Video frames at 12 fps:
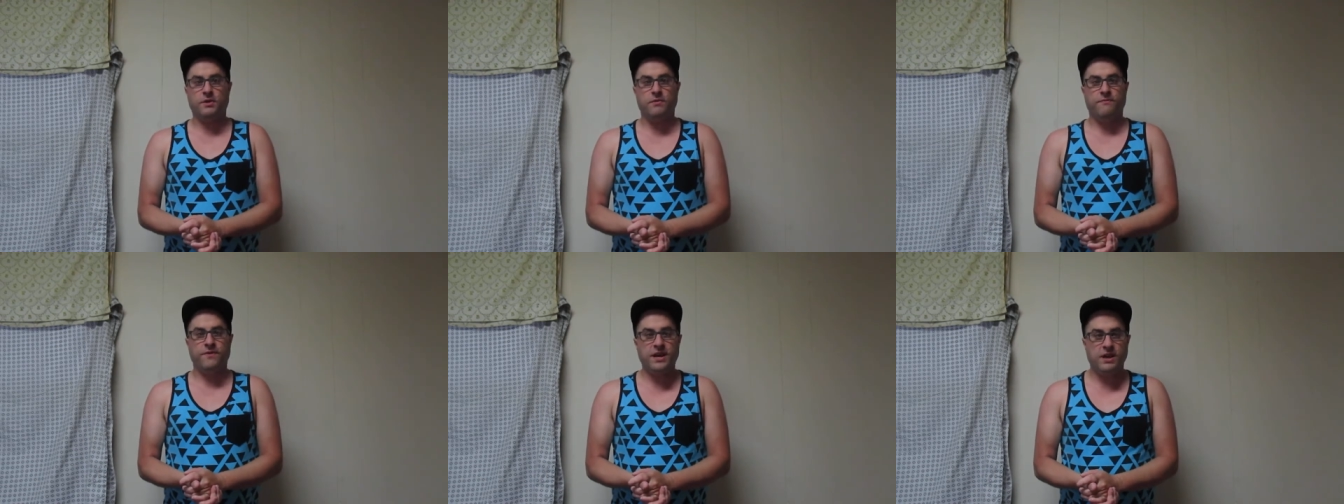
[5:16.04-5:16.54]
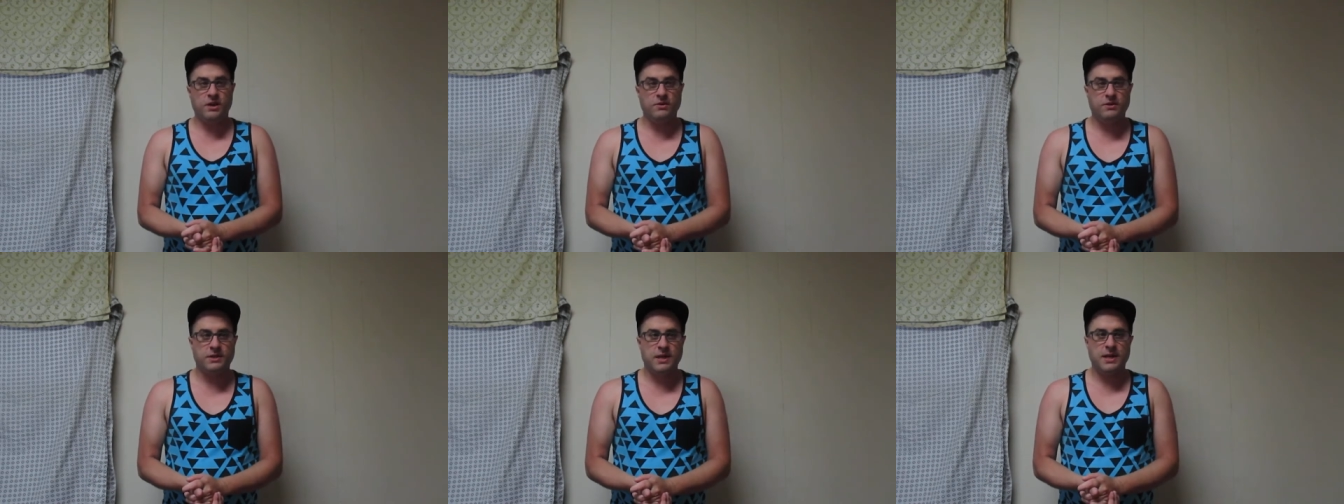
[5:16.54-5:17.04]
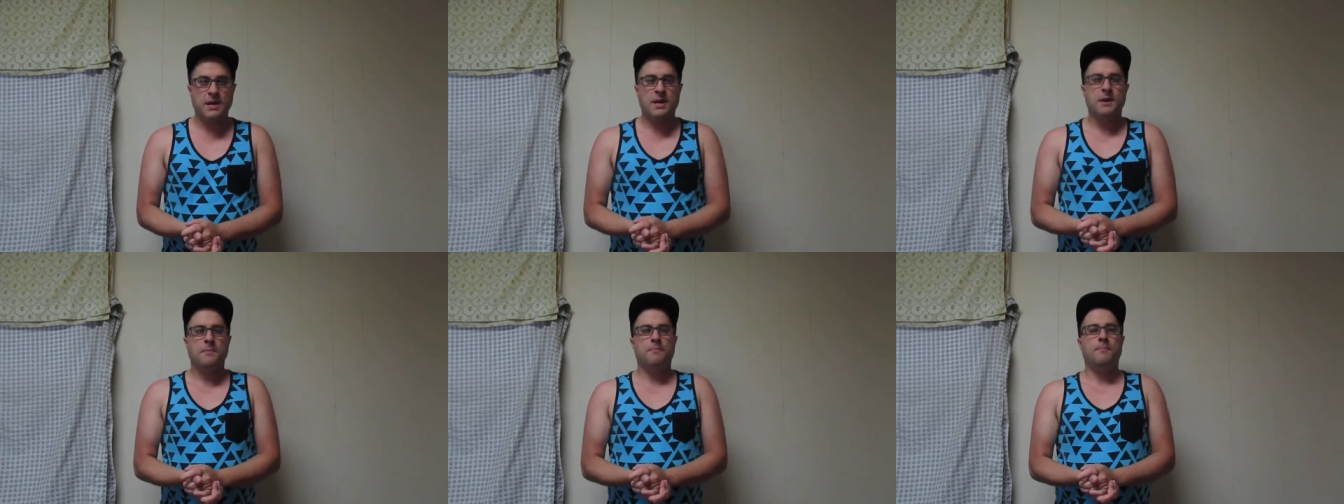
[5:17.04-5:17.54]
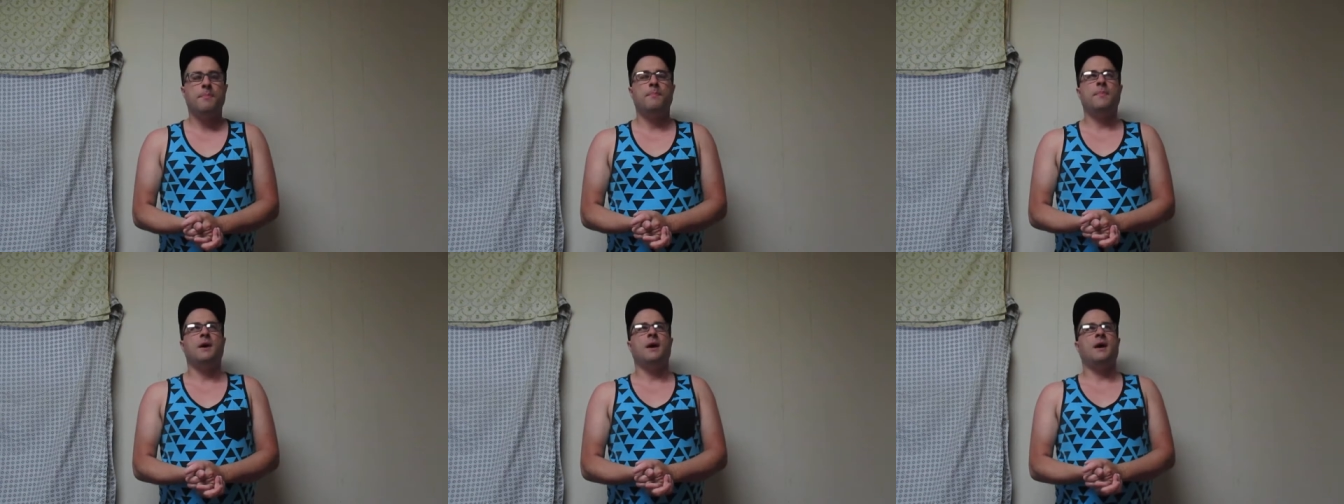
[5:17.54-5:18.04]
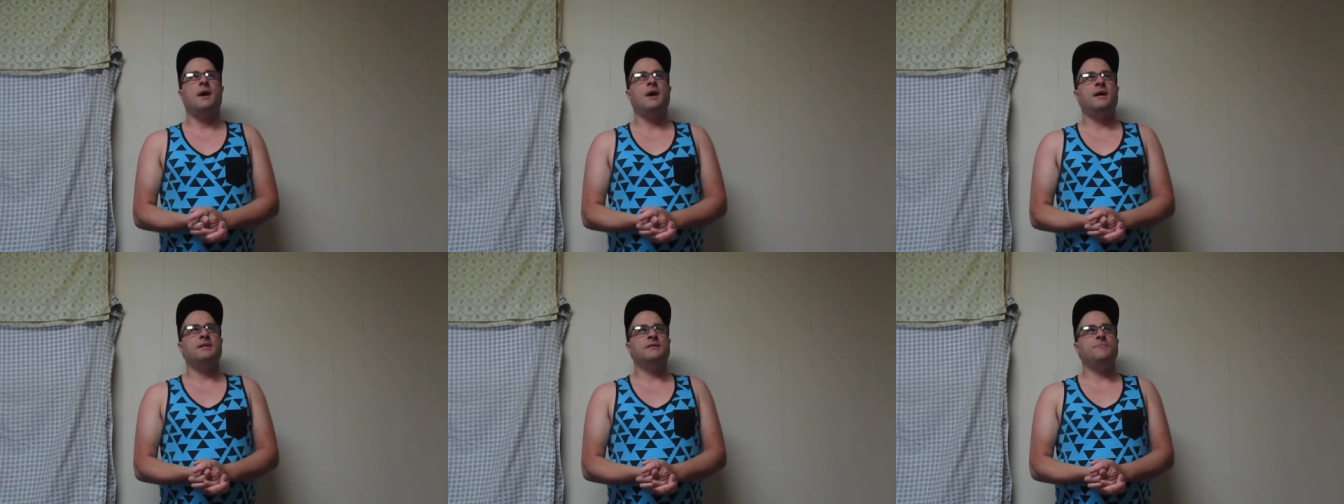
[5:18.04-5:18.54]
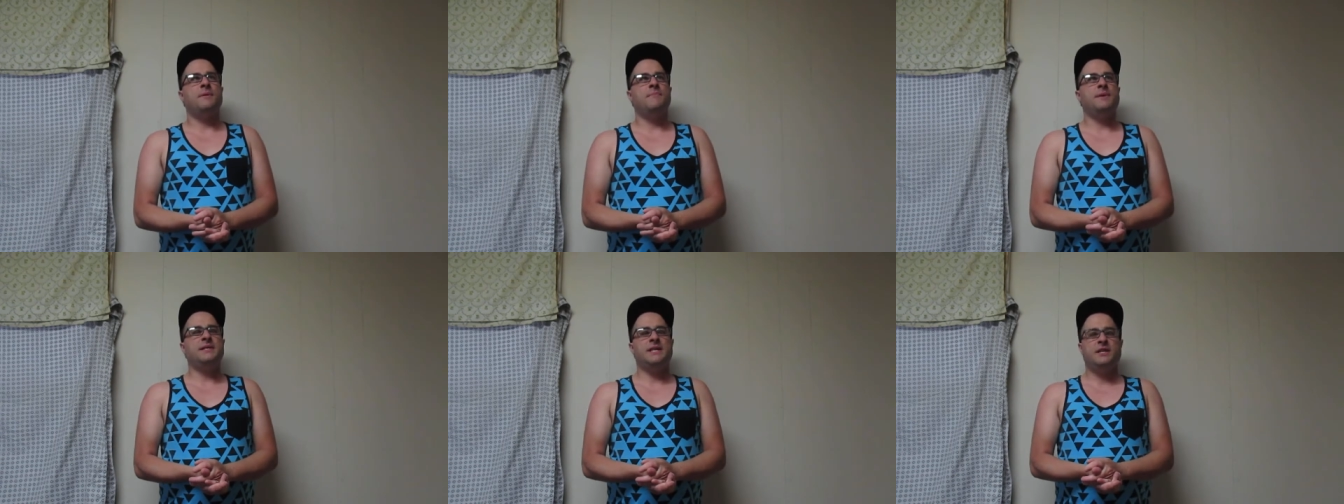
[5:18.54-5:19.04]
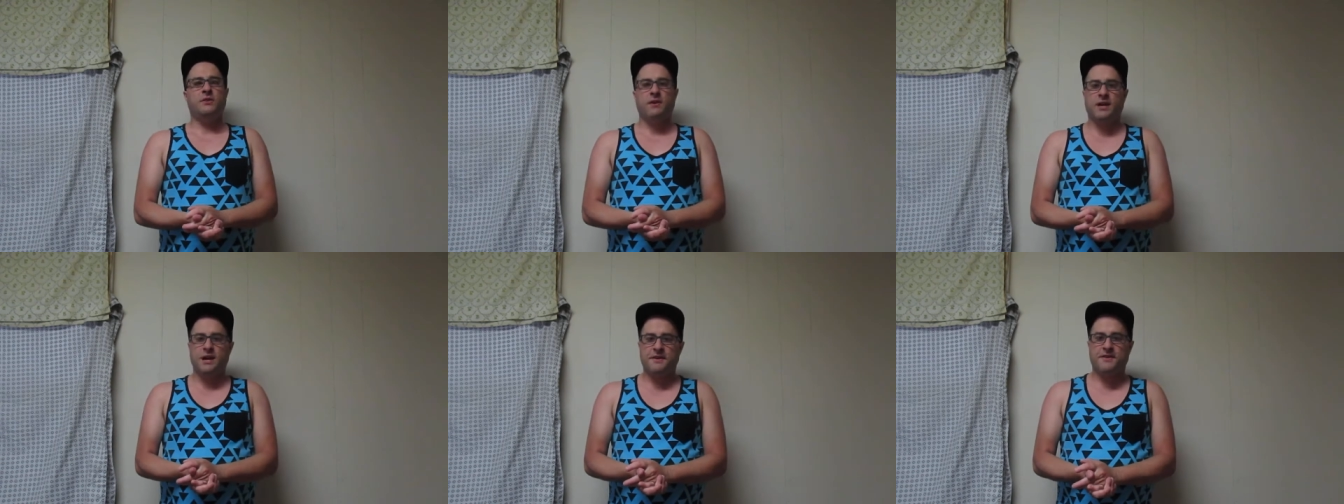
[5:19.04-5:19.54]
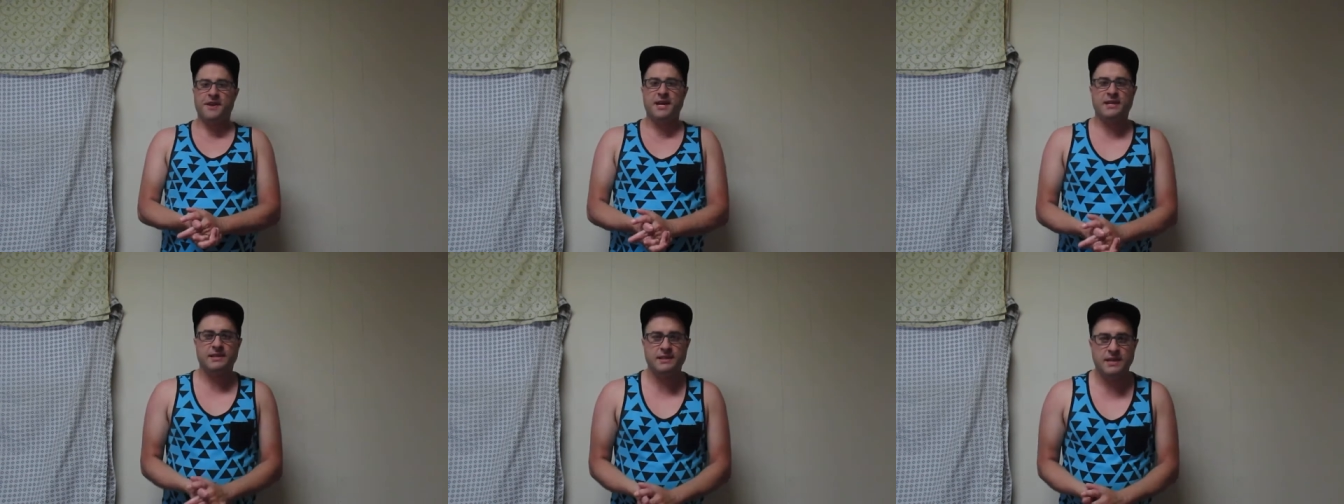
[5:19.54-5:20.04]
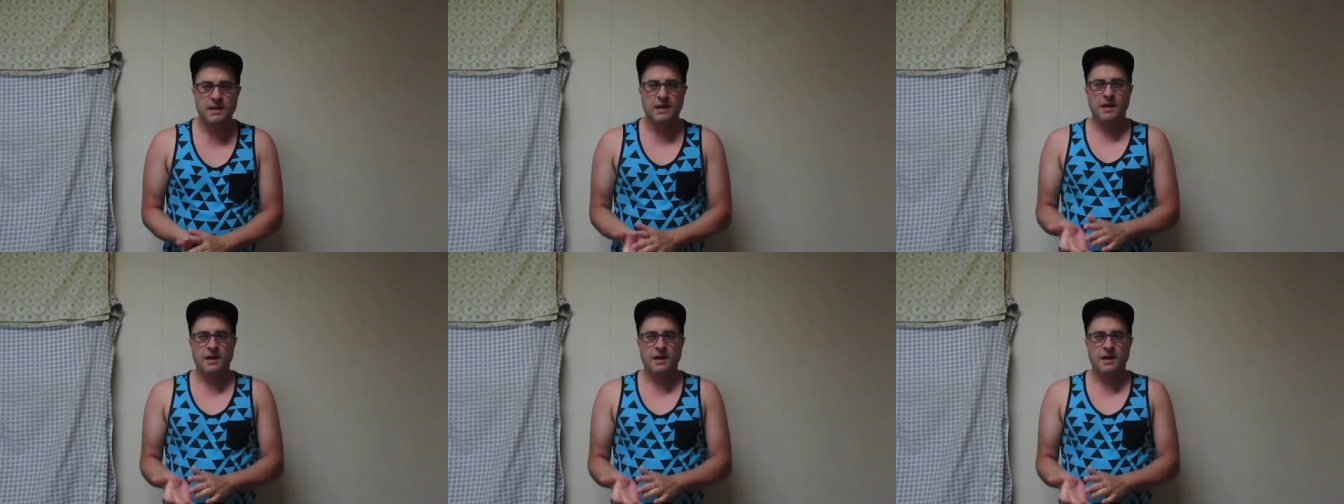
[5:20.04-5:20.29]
videos. I've just been busy doing other things.